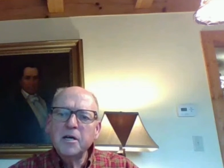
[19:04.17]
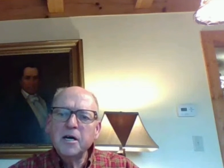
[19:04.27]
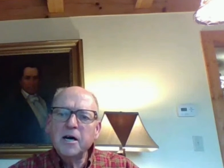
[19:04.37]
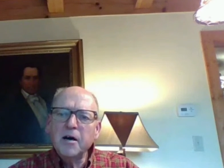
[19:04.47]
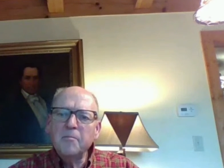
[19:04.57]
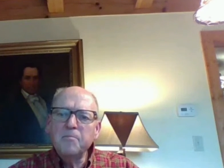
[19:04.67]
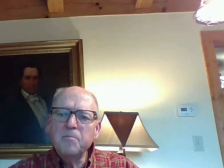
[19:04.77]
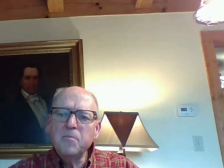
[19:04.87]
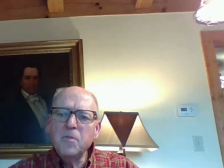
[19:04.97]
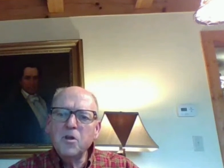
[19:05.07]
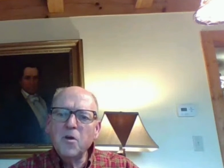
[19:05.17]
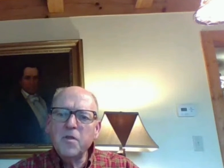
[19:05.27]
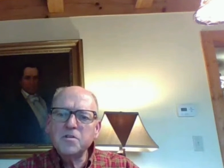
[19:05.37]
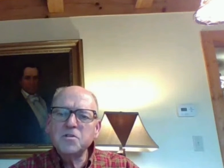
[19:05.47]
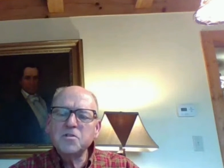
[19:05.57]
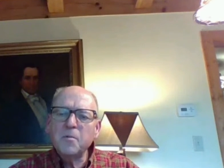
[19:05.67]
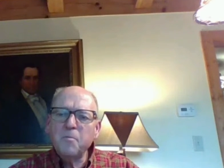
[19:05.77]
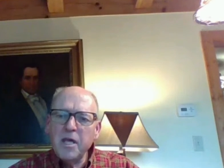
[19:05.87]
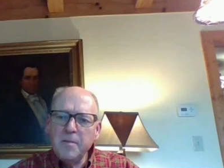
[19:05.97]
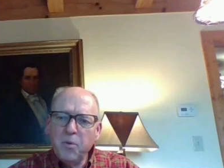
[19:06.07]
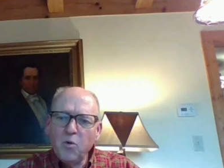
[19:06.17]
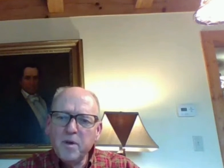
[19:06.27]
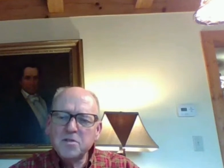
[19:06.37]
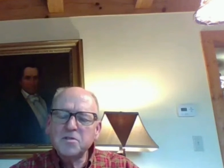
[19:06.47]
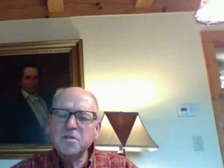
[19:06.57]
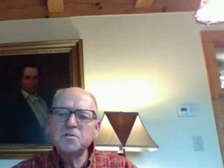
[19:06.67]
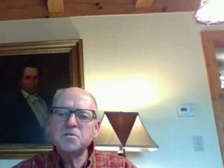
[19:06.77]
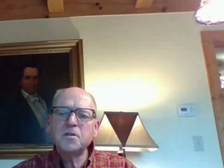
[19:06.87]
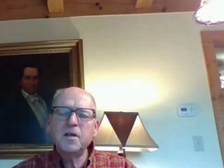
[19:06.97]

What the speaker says: You know, this is a people business.